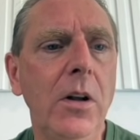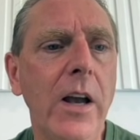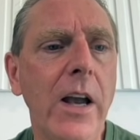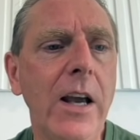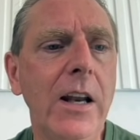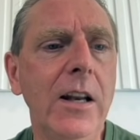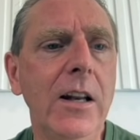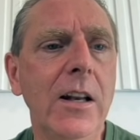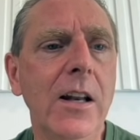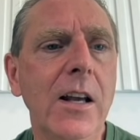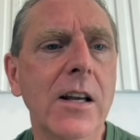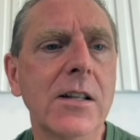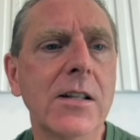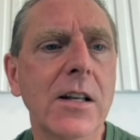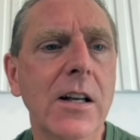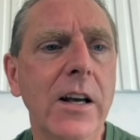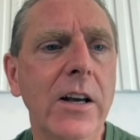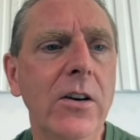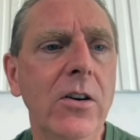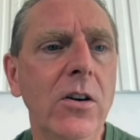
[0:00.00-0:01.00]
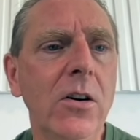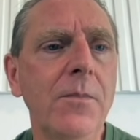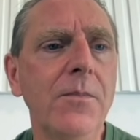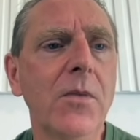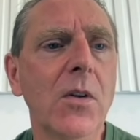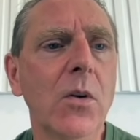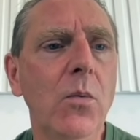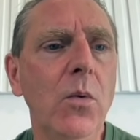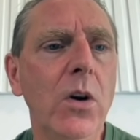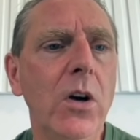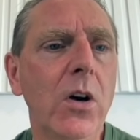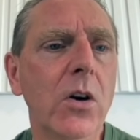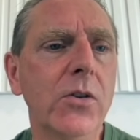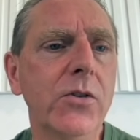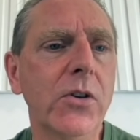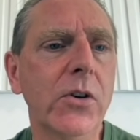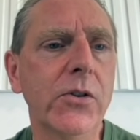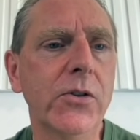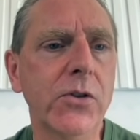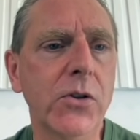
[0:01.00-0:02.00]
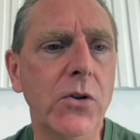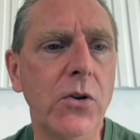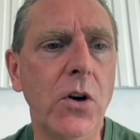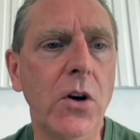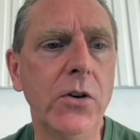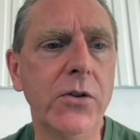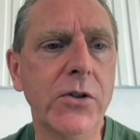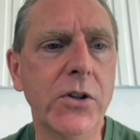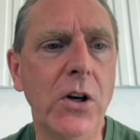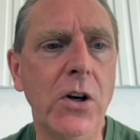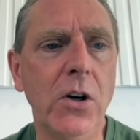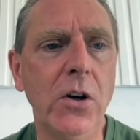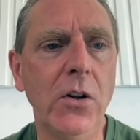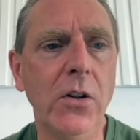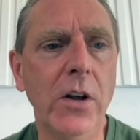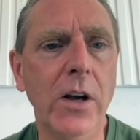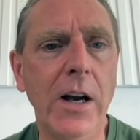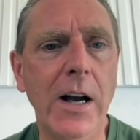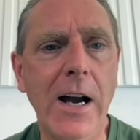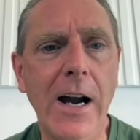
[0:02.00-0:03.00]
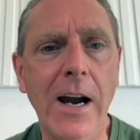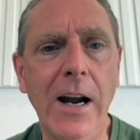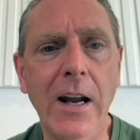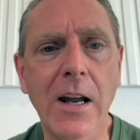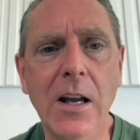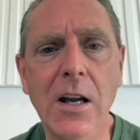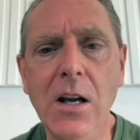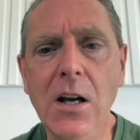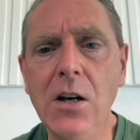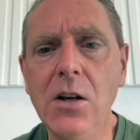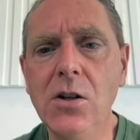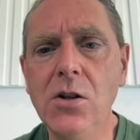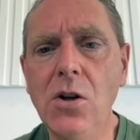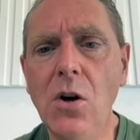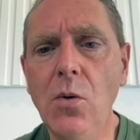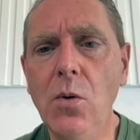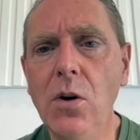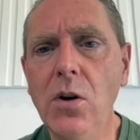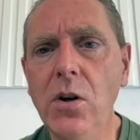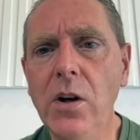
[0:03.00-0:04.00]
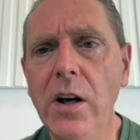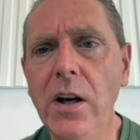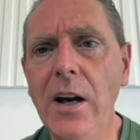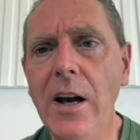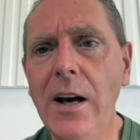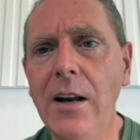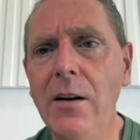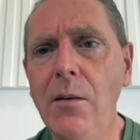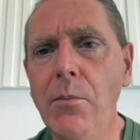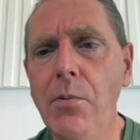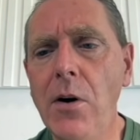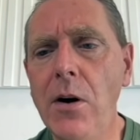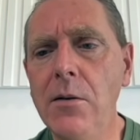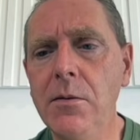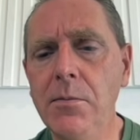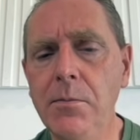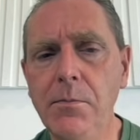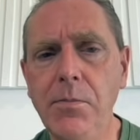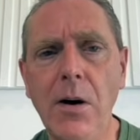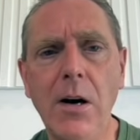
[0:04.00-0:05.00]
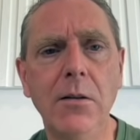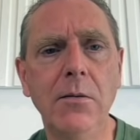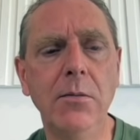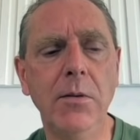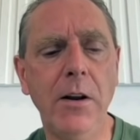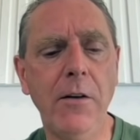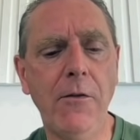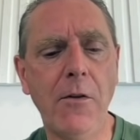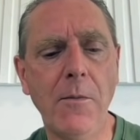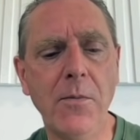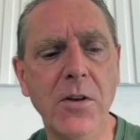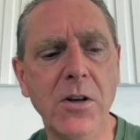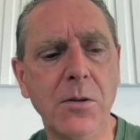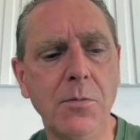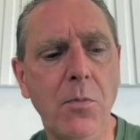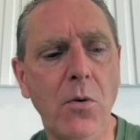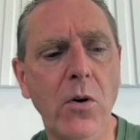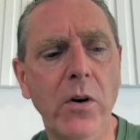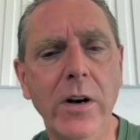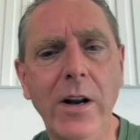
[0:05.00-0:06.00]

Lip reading: 80 days later, we also saw the high. So we're looking at probably from this point